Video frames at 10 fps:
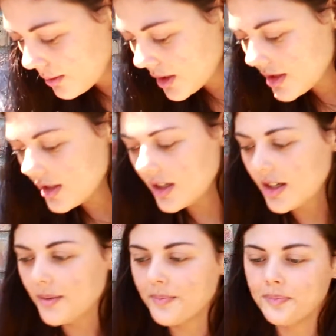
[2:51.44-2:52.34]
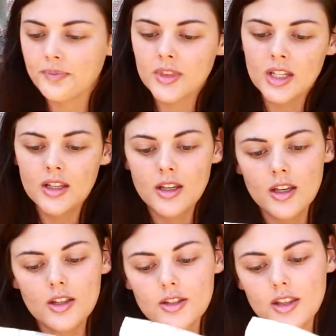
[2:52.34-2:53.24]
what's in here?
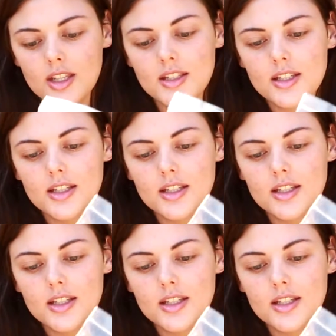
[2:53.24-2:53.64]
So this